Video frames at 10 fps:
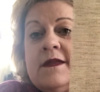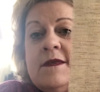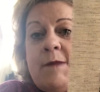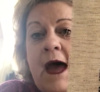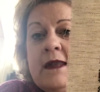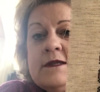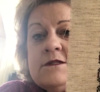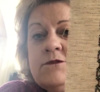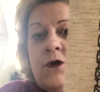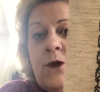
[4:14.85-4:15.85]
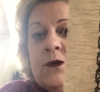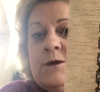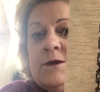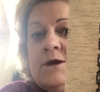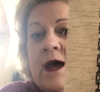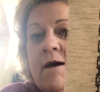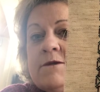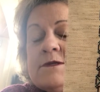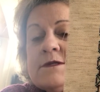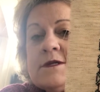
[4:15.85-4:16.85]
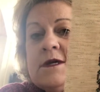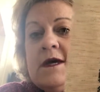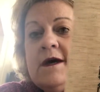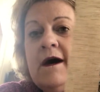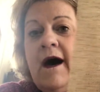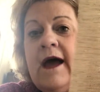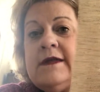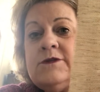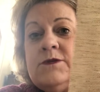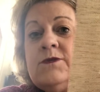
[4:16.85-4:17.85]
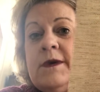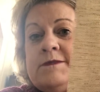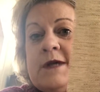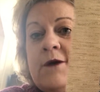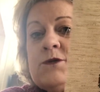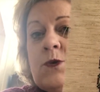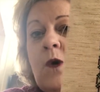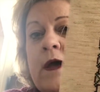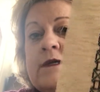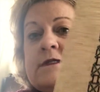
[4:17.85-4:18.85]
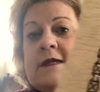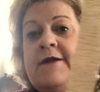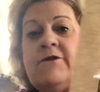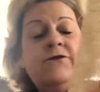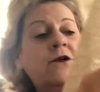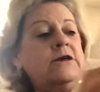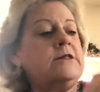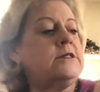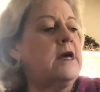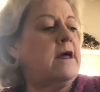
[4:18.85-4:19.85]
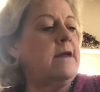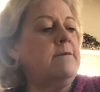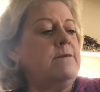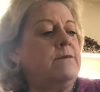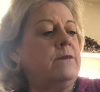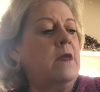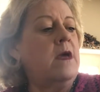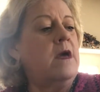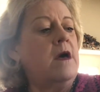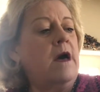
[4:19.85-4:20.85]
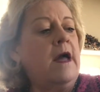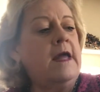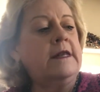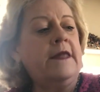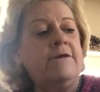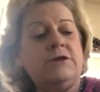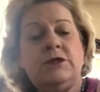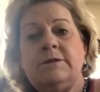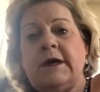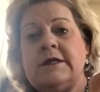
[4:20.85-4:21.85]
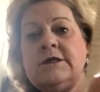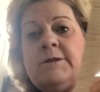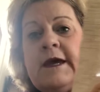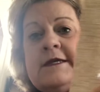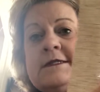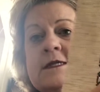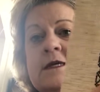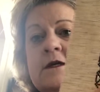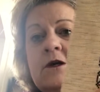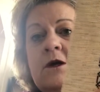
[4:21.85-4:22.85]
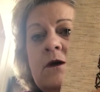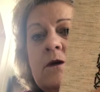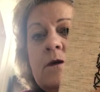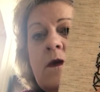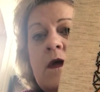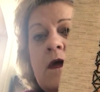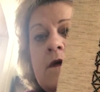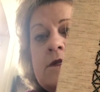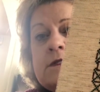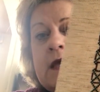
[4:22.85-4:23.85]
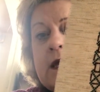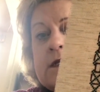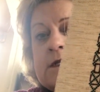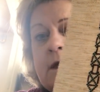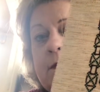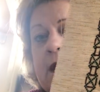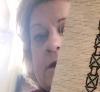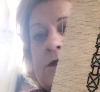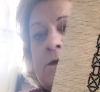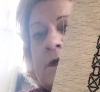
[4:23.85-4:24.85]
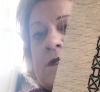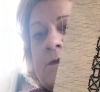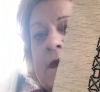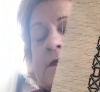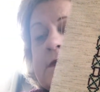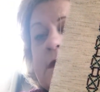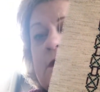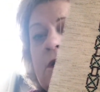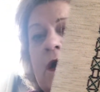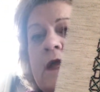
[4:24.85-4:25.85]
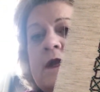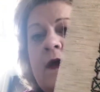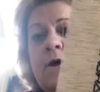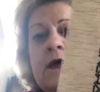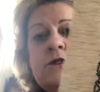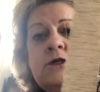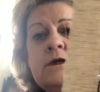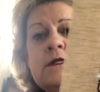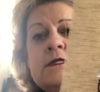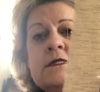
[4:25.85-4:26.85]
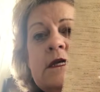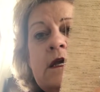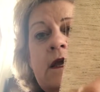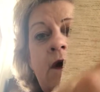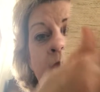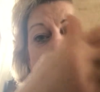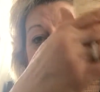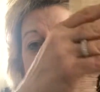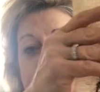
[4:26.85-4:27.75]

The Palace of Holyrood House, I ripped out twice. And the first time, I had left too much space here. The second time, I had too much space here. And now, as you can see, on my